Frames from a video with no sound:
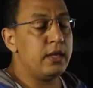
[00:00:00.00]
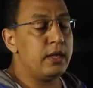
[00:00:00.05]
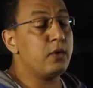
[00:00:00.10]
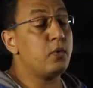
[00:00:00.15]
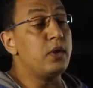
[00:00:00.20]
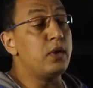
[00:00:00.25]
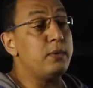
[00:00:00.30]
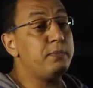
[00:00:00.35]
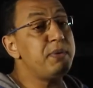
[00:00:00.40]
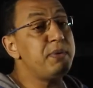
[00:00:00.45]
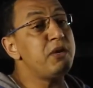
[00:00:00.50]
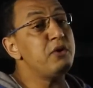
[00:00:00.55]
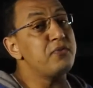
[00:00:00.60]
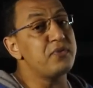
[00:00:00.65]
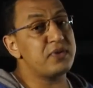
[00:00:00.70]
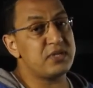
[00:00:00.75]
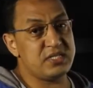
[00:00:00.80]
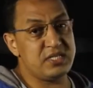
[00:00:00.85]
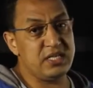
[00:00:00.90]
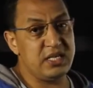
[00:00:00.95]
equal B
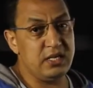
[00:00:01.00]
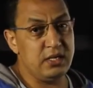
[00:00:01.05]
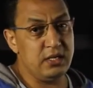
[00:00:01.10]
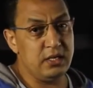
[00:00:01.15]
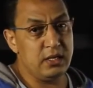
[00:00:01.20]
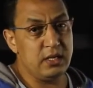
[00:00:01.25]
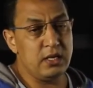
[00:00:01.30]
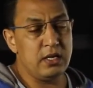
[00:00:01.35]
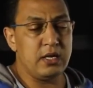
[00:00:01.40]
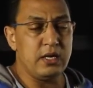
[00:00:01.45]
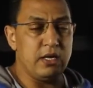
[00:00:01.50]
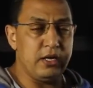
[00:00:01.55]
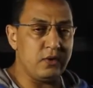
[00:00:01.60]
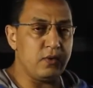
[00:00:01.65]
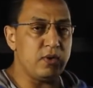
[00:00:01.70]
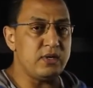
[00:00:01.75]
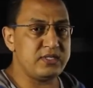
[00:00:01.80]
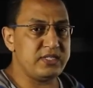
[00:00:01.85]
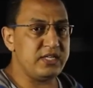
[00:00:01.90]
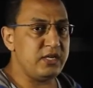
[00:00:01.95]
over C
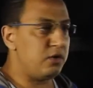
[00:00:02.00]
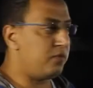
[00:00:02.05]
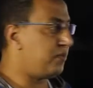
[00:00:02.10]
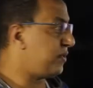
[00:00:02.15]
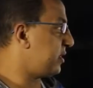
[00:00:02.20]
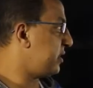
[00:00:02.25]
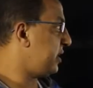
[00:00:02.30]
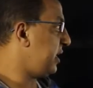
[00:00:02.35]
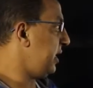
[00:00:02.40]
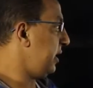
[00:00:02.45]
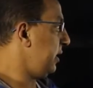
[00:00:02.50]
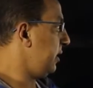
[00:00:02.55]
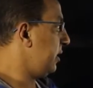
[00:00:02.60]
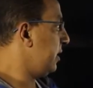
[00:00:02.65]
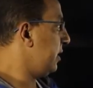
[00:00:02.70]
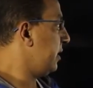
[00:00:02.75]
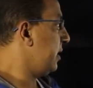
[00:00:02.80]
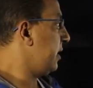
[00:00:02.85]
equal C over D.